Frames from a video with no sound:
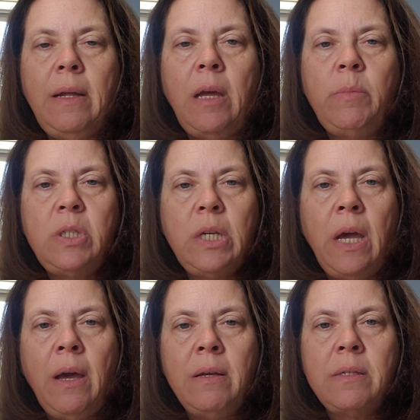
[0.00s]
I miss you
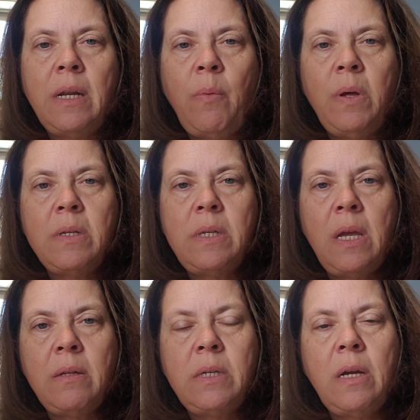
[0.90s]
guys and I want to stay
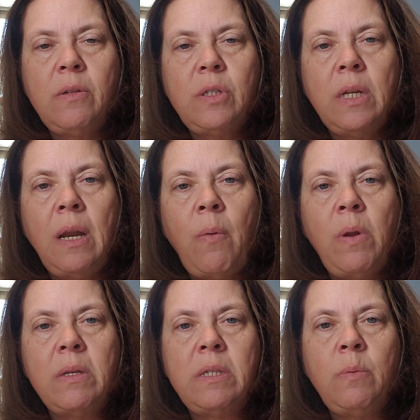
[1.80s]
in touch and I
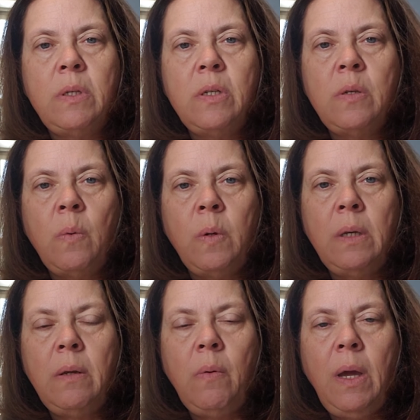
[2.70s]
want to see what you're doing,
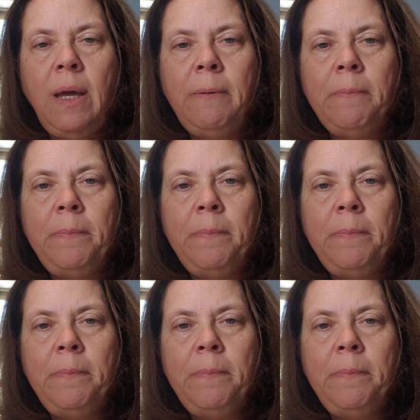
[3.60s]
okay?